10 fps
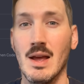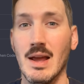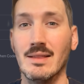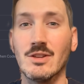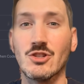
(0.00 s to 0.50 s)

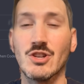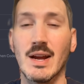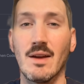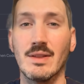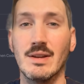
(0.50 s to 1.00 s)
And let's
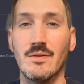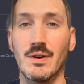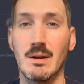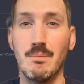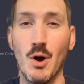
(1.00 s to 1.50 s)
check out the
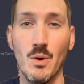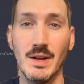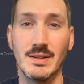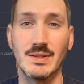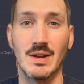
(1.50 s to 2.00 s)
different
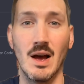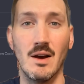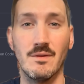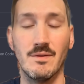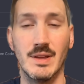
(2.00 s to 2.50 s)
components
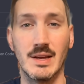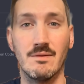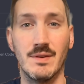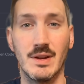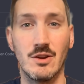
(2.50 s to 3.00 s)
of the
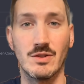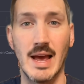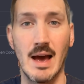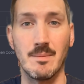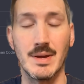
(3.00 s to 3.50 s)
configure
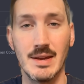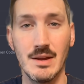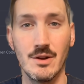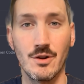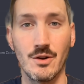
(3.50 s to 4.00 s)
tab
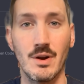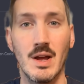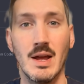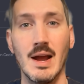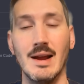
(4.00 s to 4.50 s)
here.
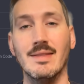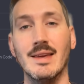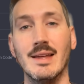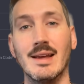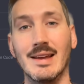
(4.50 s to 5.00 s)
And
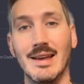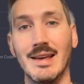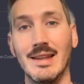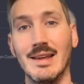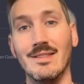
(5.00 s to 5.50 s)
then
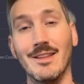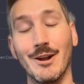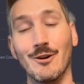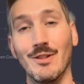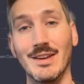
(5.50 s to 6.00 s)
again, in
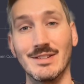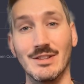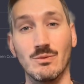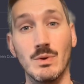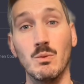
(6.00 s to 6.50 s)
later
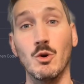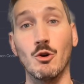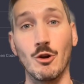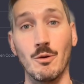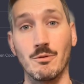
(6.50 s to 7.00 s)
lessons, we will
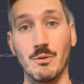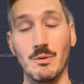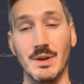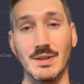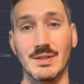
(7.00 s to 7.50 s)
go through
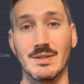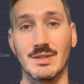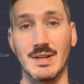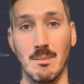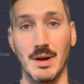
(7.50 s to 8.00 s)
this
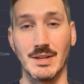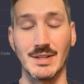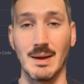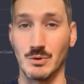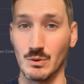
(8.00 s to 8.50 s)
step by
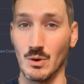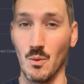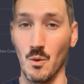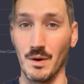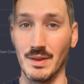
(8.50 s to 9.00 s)
step. So
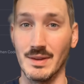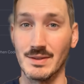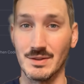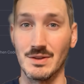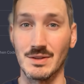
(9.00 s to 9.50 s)
don't worry, this
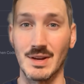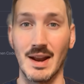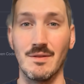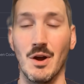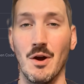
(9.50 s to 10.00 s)
is just kind
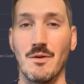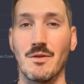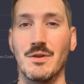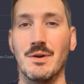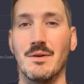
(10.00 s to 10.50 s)
of the
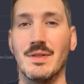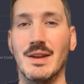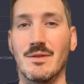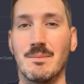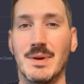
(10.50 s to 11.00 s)
overview of the
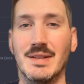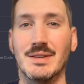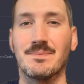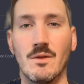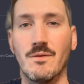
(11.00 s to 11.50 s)
different
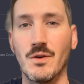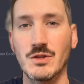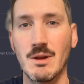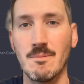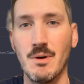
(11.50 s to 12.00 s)
pieces. The
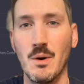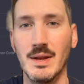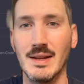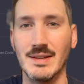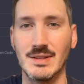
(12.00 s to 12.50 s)
first
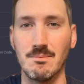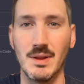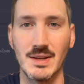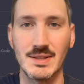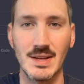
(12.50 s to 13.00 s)
component is the
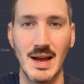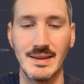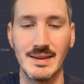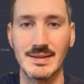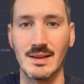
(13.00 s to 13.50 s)
plus
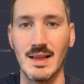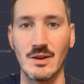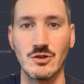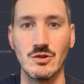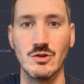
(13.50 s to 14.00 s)
sign. This
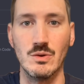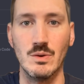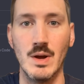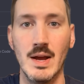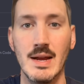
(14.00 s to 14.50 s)
allows you
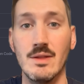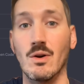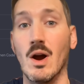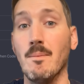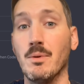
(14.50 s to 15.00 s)
to either
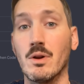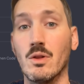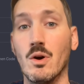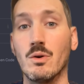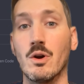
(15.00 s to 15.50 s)
upload a
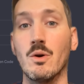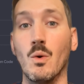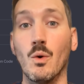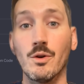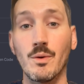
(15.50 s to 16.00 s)
logo
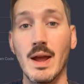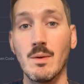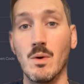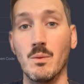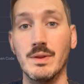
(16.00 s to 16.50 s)
or create
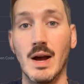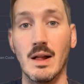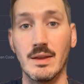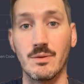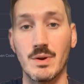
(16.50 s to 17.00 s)
one with
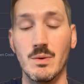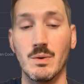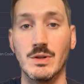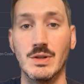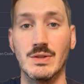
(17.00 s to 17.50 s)
DALL-E 3,
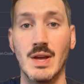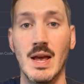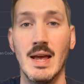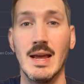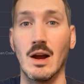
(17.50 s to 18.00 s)
which is
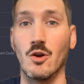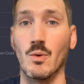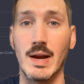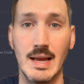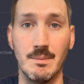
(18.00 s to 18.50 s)
a
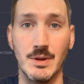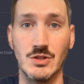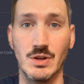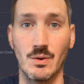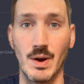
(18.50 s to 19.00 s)
great image
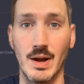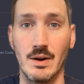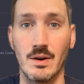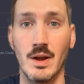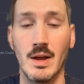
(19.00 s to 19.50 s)

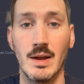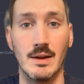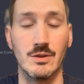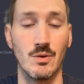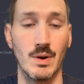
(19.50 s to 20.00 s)
generator
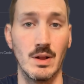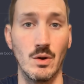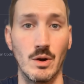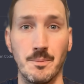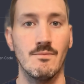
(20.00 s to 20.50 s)
to create a
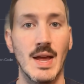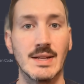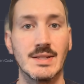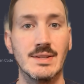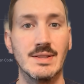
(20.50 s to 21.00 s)
logo.
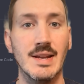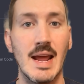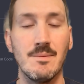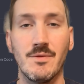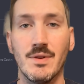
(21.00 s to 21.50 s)
Next is the
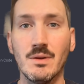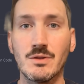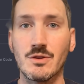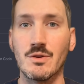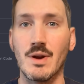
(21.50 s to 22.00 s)
name field.
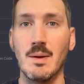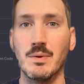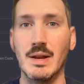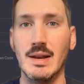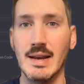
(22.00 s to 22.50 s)
So you're
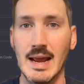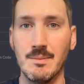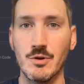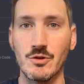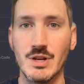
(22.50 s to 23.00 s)
able to
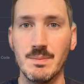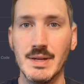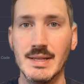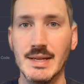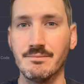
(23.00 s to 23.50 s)
name your
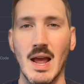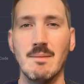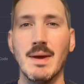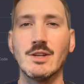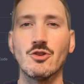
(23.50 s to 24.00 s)
GPT and
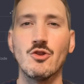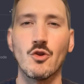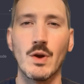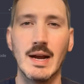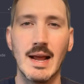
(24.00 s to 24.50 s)
make sure you
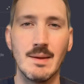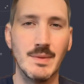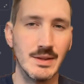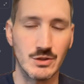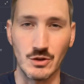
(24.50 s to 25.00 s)
create a name
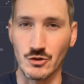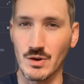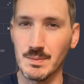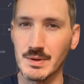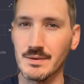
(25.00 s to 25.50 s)
that's
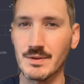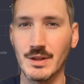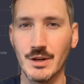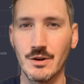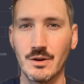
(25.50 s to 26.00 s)
descriptive,
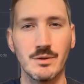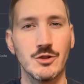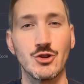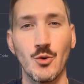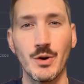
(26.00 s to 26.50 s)
clear,
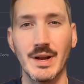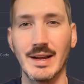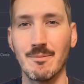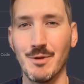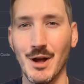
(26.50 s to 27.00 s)
short, and
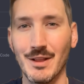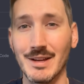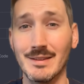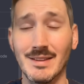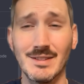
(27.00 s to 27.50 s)

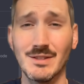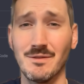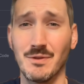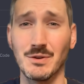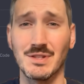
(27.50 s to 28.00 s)
compelling. This is the
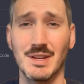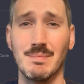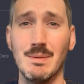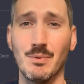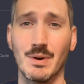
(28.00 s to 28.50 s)
first thing
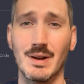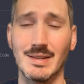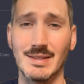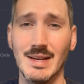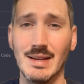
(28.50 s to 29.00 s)
people are going to
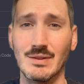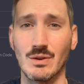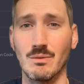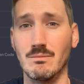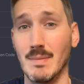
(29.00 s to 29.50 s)
see.
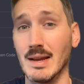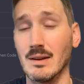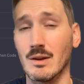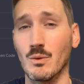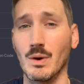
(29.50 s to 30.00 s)
So make it a
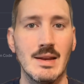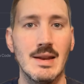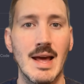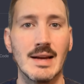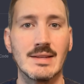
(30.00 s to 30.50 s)
good one.
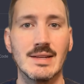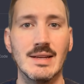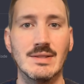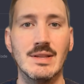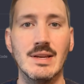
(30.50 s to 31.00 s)
Next
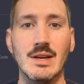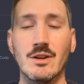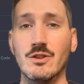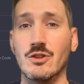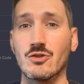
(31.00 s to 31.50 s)
is the
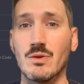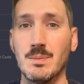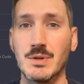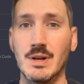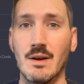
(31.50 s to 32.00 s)

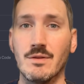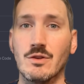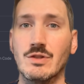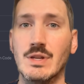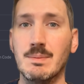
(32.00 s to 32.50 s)
description of
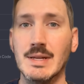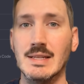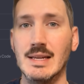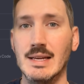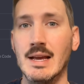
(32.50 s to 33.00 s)
your
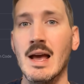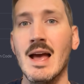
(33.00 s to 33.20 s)
GPT.